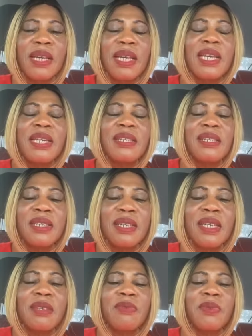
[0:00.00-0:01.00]
He
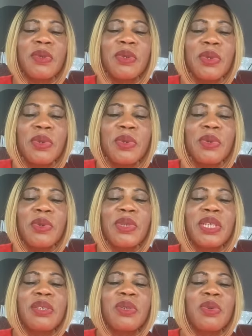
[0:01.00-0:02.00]
died for you
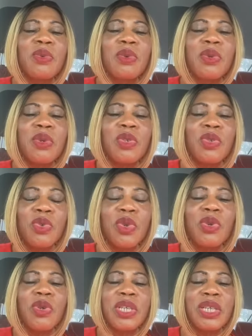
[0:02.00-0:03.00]
that you will not
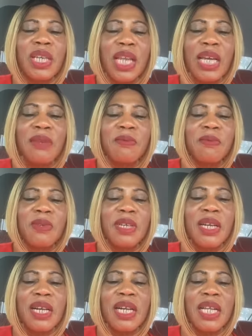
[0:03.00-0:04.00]
struggle in life.
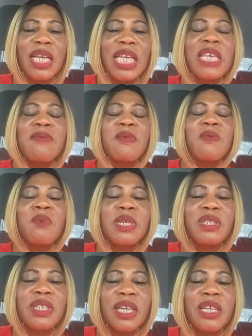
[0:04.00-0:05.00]
Even
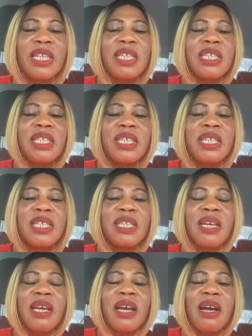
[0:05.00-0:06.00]
when
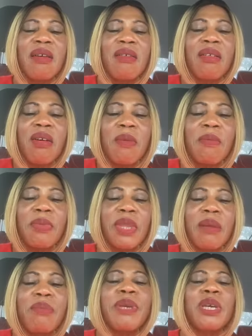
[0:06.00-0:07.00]
challenges come,
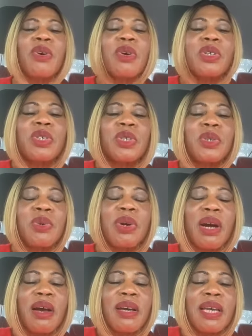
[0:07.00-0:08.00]
because you
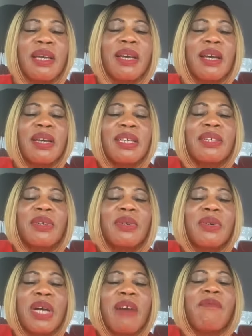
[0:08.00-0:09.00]
are he,
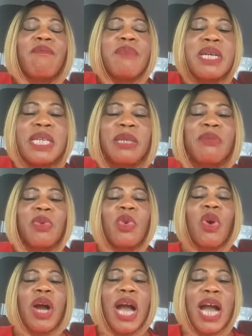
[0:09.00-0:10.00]
you have made him
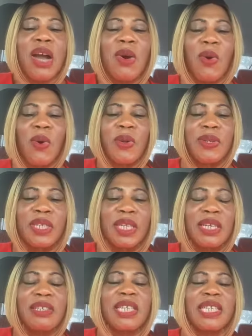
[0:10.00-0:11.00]
your anchor.
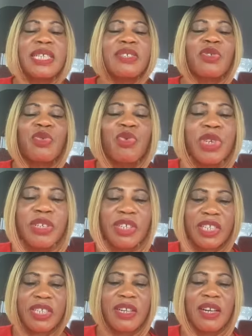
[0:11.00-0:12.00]
There's
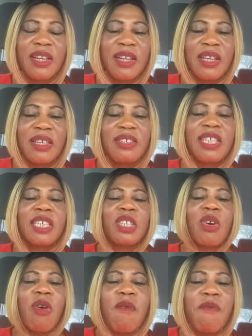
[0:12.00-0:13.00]
strength, there's
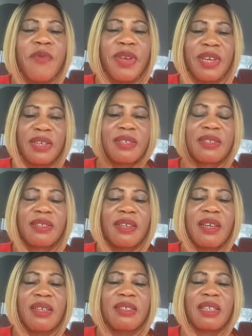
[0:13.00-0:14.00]
confidence,
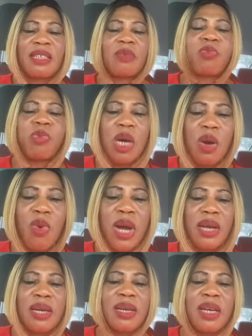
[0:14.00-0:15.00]
there's
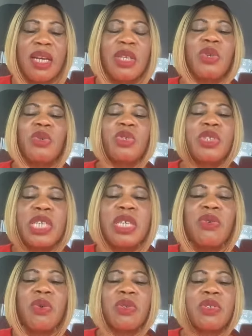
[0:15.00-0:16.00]
power. You
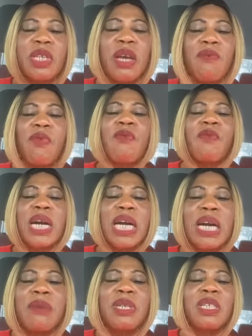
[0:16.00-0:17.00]
see yourself
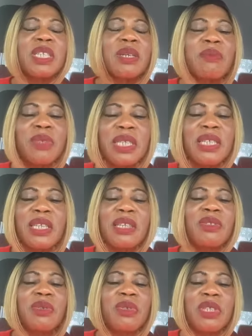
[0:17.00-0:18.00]
overcoming something
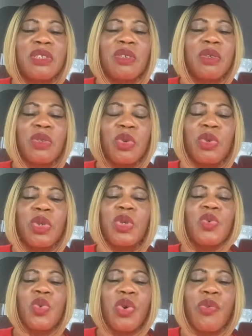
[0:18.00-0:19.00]
that you did not know
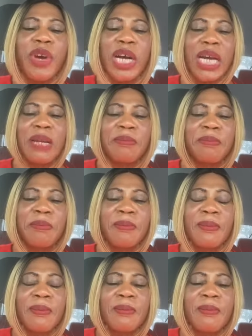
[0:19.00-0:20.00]
you will overcome.
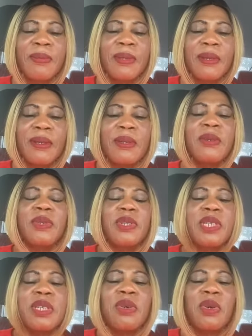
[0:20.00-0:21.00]
You
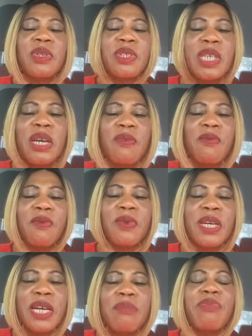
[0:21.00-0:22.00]
see yourself
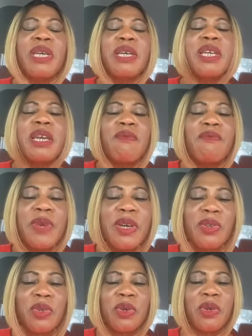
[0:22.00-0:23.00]
being a
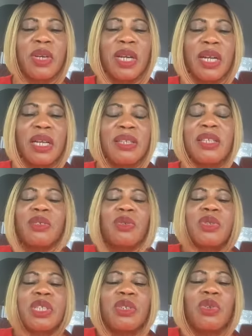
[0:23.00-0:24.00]
victor that
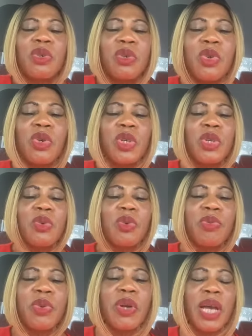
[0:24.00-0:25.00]
you did not know
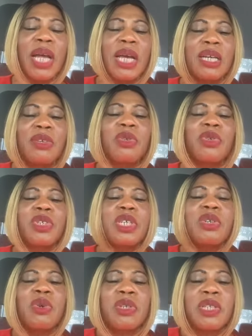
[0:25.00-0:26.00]
you you
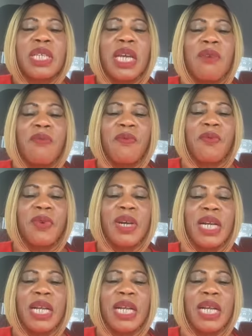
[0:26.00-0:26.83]
see yourself